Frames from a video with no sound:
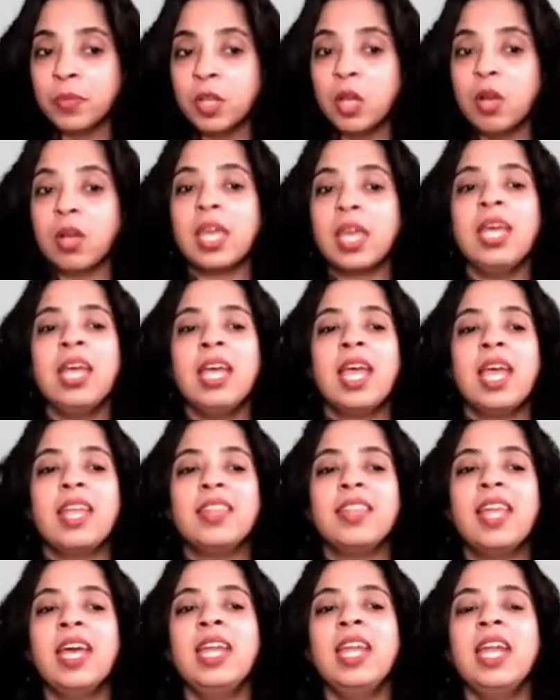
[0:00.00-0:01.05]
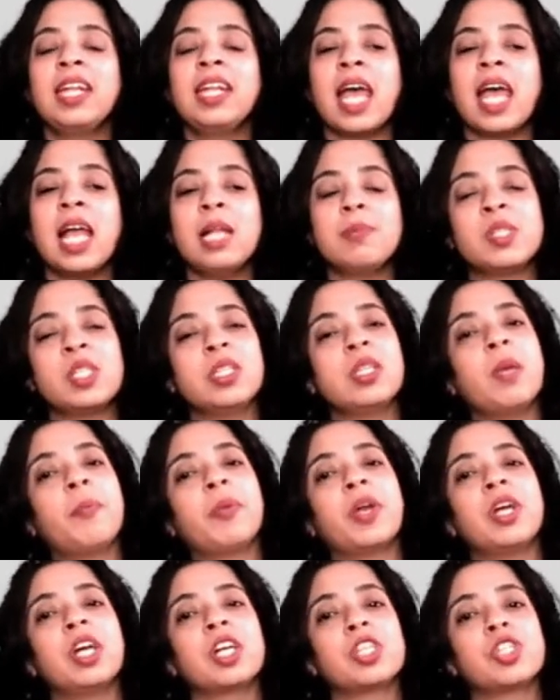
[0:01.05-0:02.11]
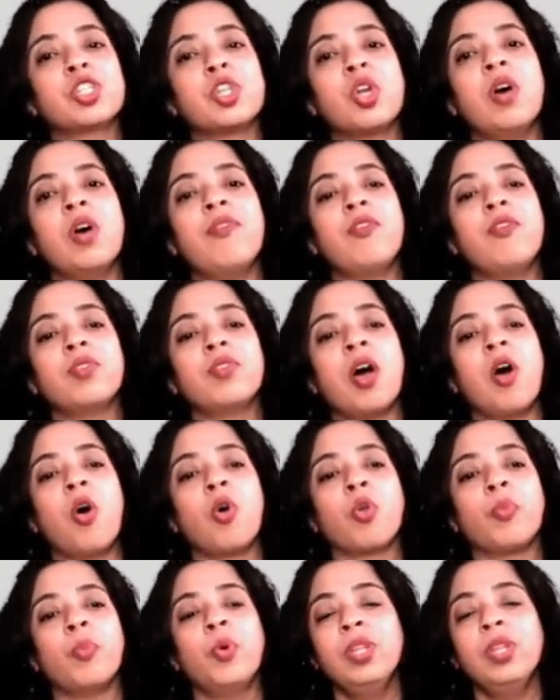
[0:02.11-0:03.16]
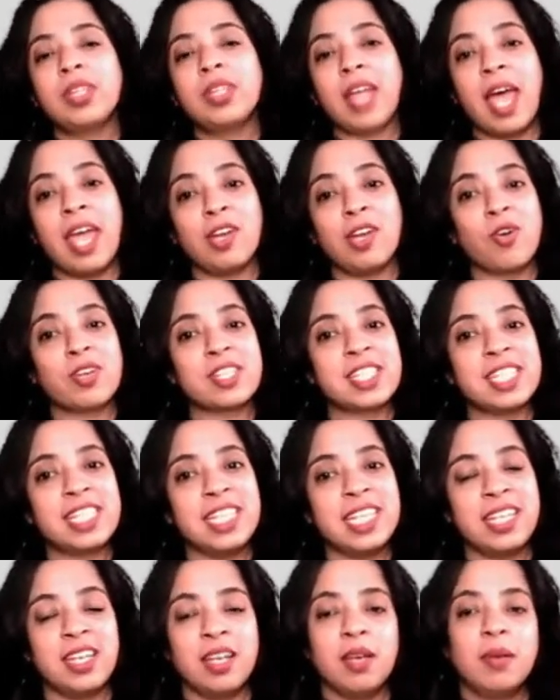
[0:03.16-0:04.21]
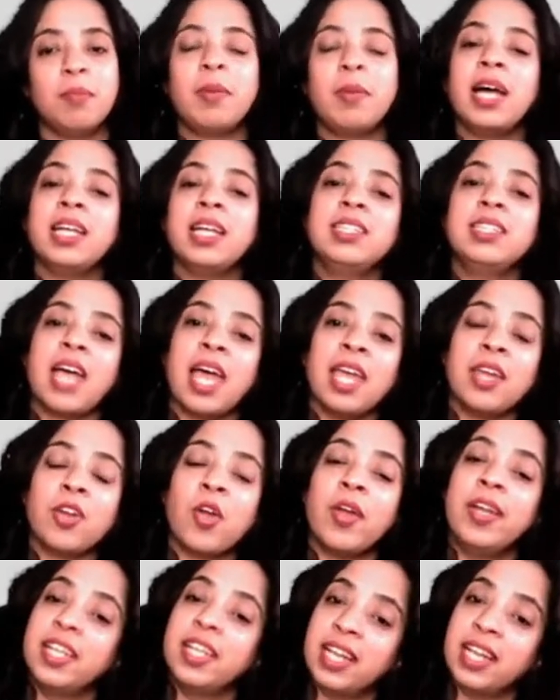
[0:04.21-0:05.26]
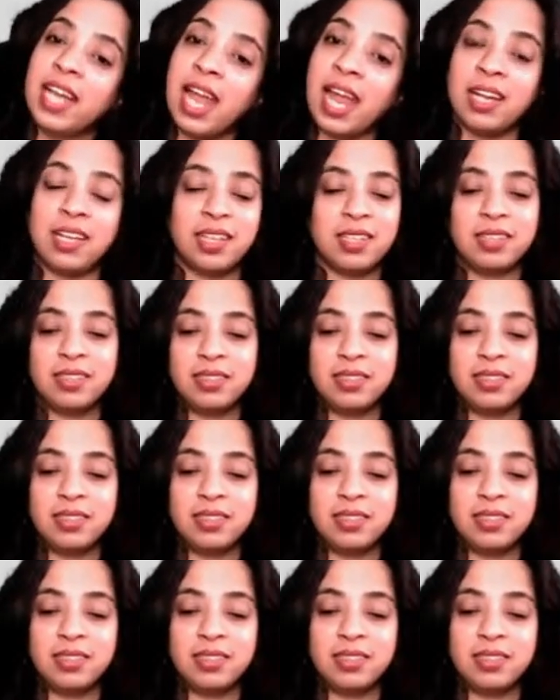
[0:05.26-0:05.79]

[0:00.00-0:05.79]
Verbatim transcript: okay, then it helps in the production of the hormone thyroxine by thyroid gland.